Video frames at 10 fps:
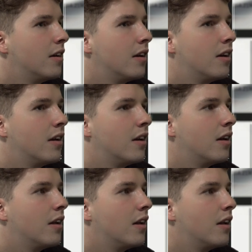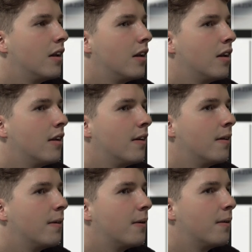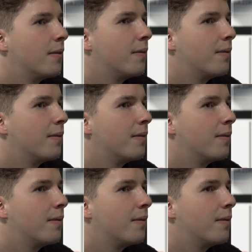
[no speech]